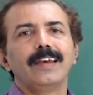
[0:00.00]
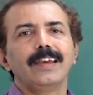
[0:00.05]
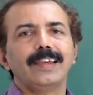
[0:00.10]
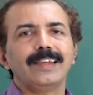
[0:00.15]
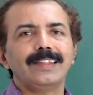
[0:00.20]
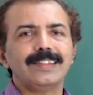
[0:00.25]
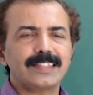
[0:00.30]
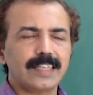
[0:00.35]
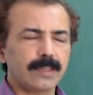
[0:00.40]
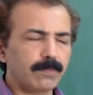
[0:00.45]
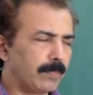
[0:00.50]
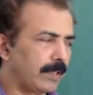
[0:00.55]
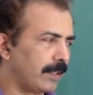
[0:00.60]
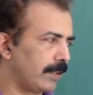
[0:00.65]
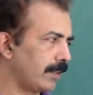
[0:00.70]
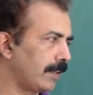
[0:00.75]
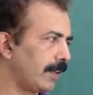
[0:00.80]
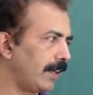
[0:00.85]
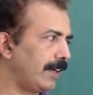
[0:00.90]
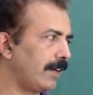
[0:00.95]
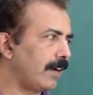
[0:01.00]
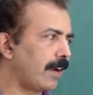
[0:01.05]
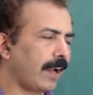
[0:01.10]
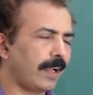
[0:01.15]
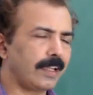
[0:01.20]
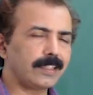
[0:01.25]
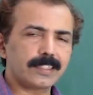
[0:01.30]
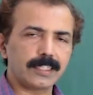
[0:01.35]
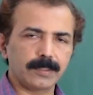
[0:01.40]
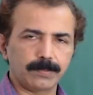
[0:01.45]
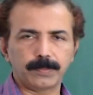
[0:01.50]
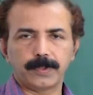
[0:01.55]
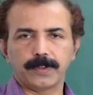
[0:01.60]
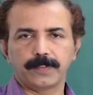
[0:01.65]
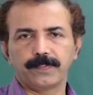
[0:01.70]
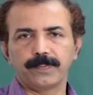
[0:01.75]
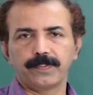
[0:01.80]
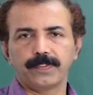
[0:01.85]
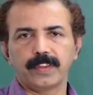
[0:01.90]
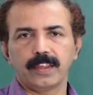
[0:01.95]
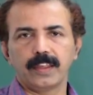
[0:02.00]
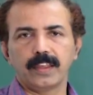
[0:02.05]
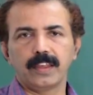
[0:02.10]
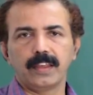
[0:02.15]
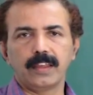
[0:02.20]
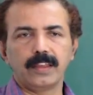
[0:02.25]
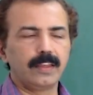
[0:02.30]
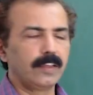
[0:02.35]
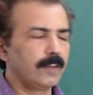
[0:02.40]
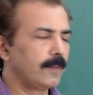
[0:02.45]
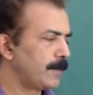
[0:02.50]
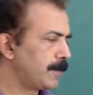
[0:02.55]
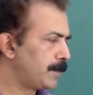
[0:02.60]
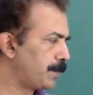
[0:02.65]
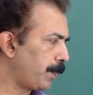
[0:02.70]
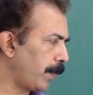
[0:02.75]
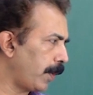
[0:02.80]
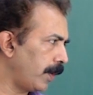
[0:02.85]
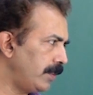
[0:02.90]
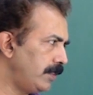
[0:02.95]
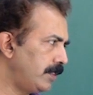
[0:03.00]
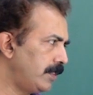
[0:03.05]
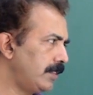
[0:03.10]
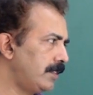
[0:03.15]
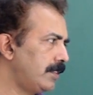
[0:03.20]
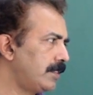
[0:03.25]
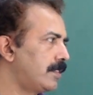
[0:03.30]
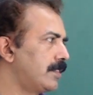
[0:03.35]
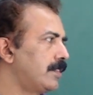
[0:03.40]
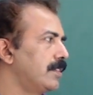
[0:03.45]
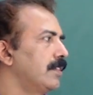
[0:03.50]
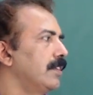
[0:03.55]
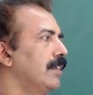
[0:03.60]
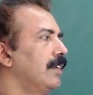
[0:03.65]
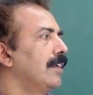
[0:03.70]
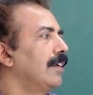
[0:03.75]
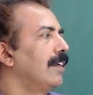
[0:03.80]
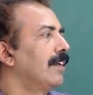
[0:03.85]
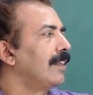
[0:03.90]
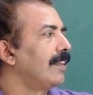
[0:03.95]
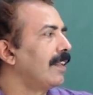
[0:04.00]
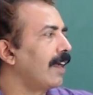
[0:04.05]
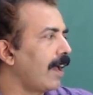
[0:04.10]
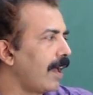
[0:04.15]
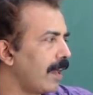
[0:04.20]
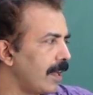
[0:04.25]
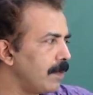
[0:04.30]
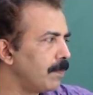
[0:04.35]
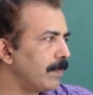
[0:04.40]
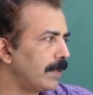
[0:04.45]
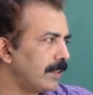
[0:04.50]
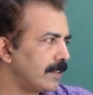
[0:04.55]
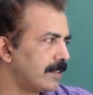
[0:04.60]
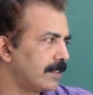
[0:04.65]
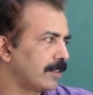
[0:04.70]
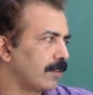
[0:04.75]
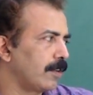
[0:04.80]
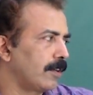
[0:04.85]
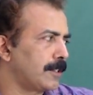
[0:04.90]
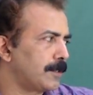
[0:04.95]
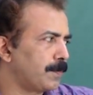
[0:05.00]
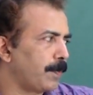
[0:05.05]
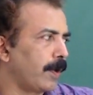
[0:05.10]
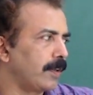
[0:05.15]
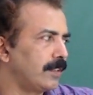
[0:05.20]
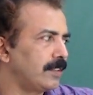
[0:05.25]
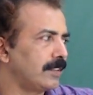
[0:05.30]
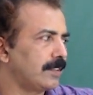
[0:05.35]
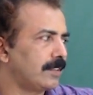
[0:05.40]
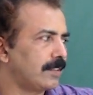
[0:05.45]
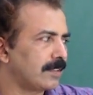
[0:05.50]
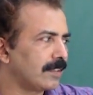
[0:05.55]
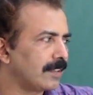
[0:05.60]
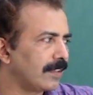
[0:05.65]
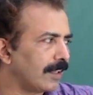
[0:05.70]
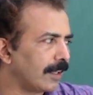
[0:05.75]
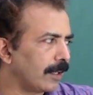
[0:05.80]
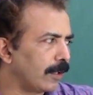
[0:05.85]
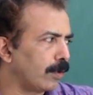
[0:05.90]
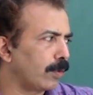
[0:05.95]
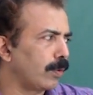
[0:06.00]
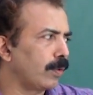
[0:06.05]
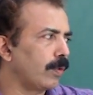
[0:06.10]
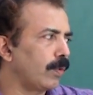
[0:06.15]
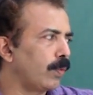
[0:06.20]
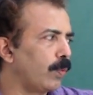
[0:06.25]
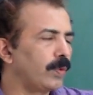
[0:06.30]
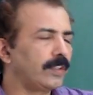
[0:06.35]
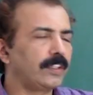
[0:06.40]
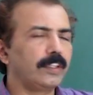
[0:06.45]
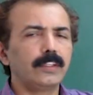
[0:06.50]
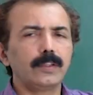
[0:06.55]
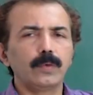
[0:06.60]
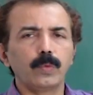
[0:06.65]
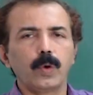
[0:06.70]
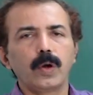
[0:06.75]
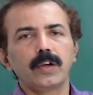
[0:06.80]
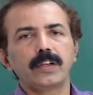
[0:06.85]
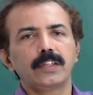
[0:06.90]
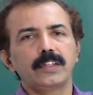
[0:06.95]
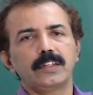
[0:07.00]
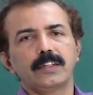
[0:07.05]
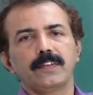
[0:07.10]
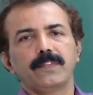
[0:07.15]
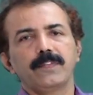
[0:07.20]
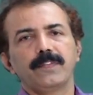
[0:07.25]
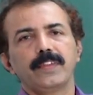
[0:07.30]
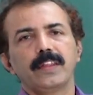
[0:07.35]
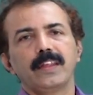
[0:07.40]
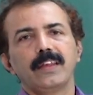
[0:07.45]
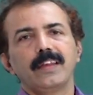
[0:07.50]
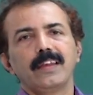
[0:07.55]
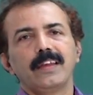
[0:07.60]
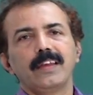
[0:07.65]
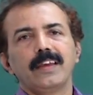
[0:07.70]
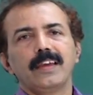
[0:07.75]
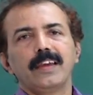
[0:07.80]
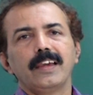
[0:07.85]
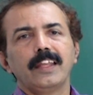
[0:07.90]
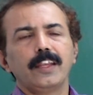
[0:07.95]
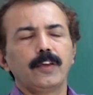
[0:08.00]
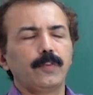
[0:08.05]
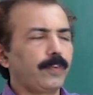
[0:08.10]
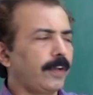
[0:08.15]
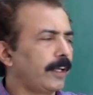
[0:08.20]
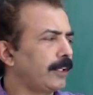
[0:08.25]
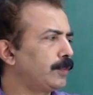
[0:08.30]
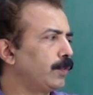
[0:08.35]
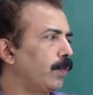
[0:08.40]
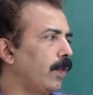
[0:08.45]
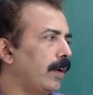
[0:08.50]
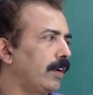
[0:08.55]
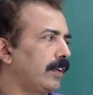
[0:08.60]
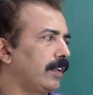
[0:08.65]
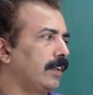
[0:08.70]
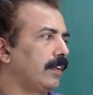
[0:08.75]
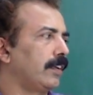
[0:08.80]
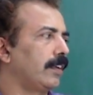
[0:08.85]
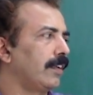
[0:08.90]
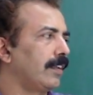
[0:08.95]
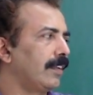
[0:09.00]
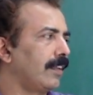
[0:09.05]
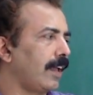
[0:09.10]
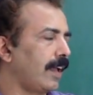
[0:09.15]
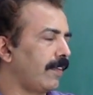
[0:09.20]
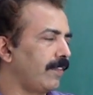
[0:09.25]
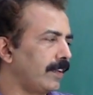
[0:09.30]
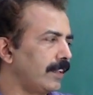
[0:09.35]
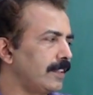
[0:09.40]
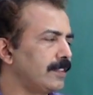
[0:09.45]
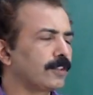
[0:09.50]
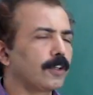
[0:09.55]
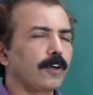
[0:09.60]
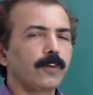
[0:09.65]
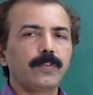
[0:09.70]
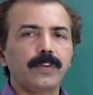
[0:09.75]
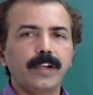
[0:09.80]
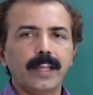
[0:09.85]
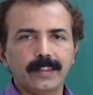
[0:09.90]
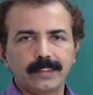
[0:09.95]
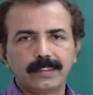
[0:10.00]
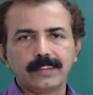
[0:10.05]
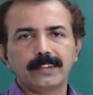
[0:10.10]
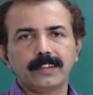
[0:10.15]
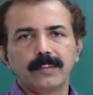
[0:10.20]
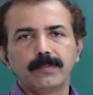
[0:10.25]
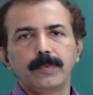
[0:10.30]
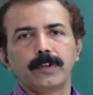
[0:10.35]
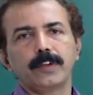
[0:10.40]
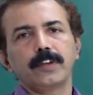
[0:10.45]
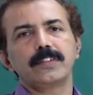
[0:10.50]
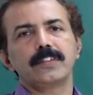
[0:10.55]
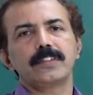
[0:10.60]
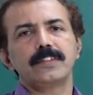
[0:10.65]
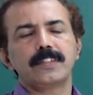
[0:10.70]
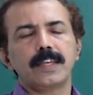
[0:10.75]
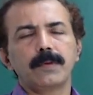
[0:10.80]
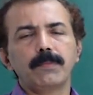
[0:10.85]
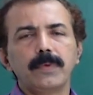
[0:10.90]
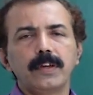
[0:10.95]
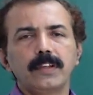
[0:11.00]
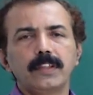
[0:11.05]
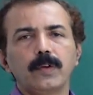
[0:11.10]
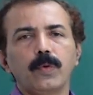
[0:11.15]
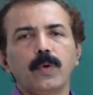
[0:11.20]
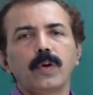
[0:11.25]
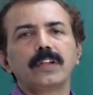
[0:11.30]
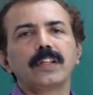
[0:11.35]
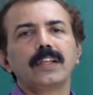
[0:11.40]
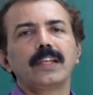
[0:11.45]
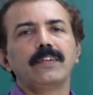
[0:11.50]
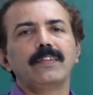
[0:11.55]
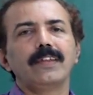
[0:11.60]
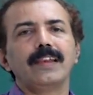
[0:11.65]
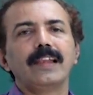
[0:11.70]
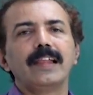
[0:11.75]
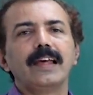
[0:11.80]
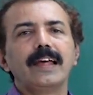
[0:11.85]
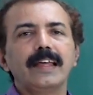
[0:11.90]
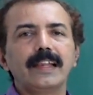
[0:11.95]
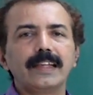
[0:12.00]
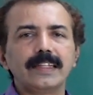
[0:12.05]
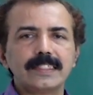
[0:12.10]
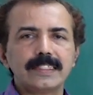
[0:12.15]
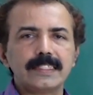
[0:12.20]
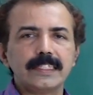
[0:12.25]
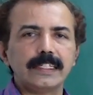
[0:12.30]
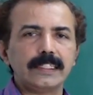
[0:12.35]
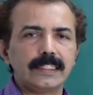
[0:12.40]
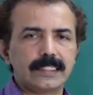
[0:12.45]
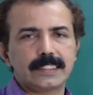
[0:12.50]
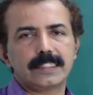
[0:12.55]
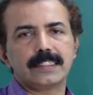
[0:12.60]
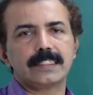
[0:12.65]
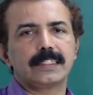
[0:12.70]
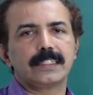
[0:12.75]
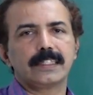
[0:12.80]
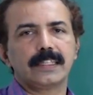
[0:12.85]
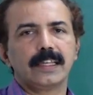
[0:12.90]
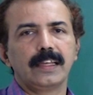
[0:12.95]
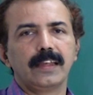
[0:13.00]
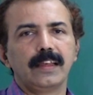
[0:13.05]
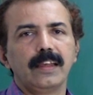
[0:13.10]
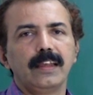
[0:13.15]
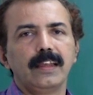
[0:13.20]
In summer, it dries up. Sponges, the animals called sponges, they grow within the water. In a fresh water, they have a risk of death because in summer the water level recedes.